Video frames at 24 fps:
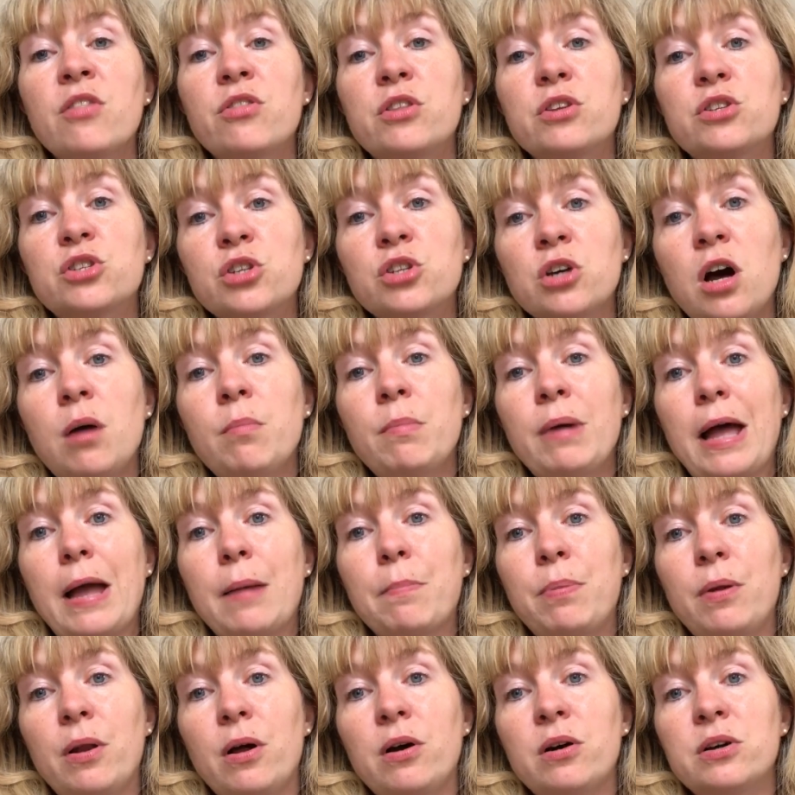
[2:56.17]
the tarmac
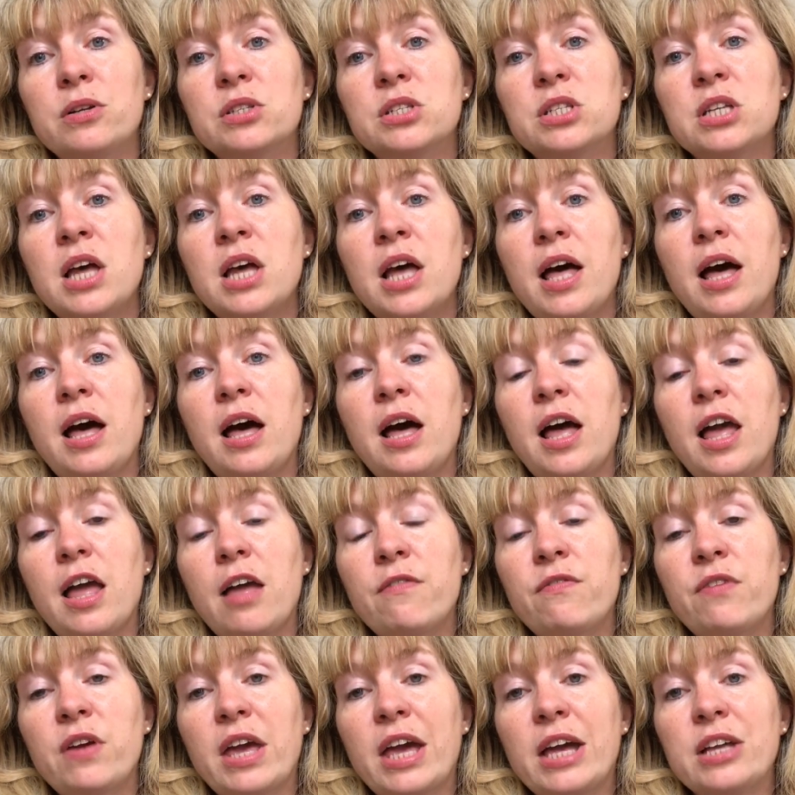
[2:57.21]
plant,
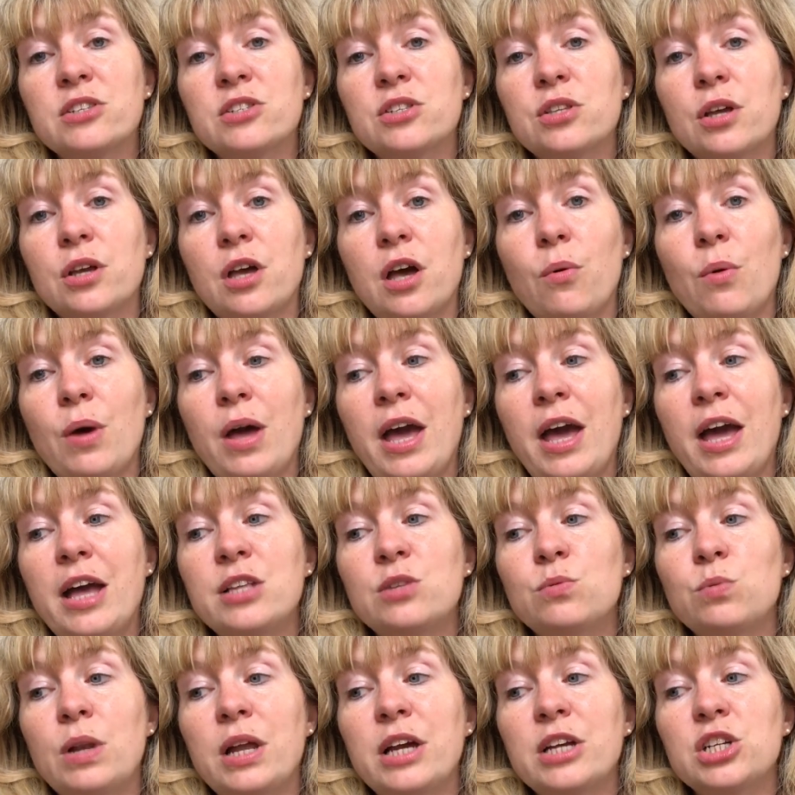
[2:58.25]
if it gets the go
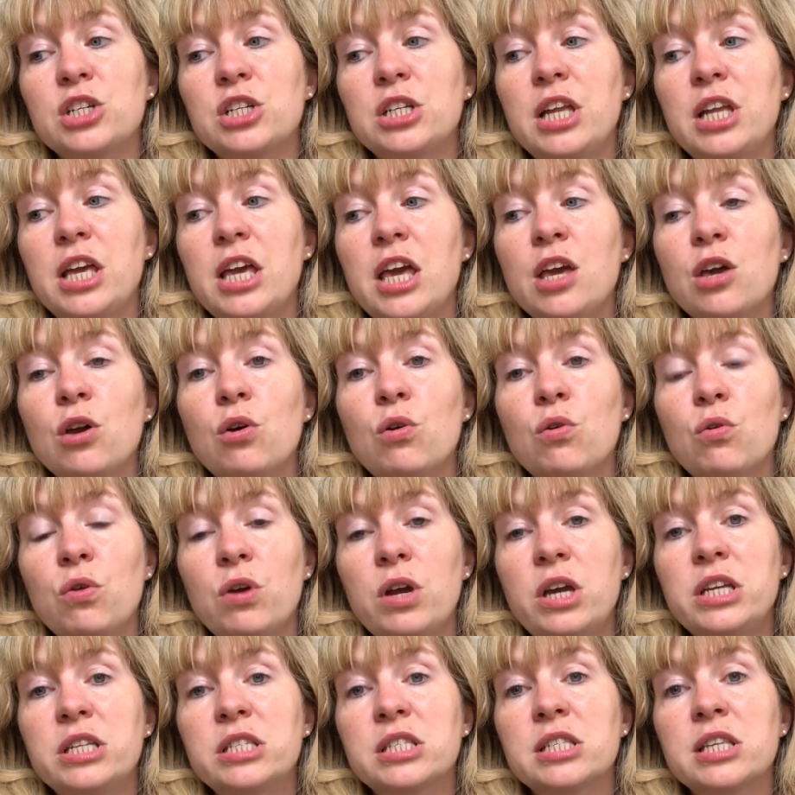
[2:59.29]
ahead, will actually
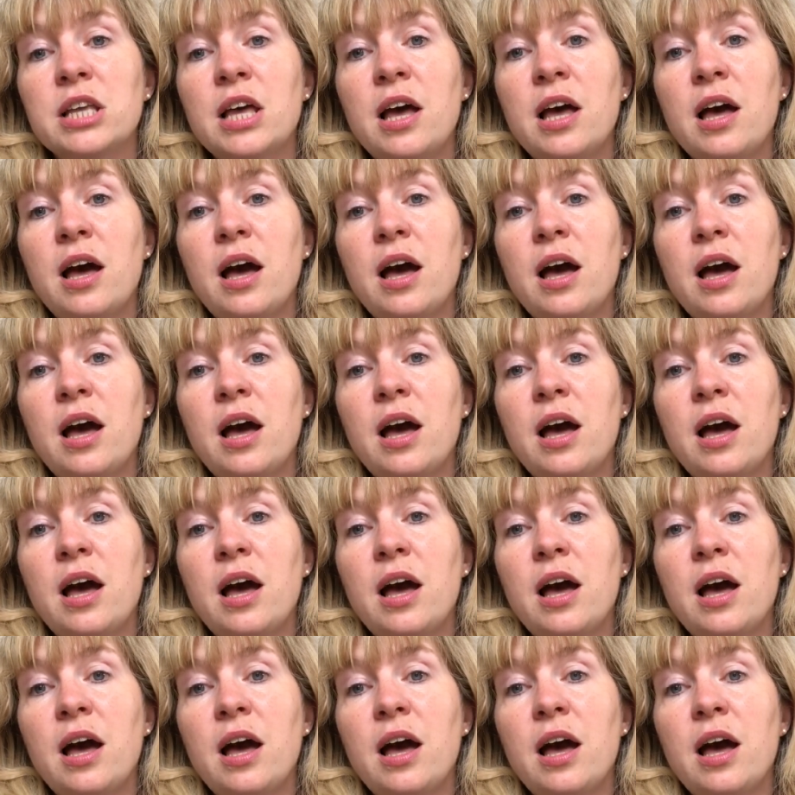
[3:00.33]
increase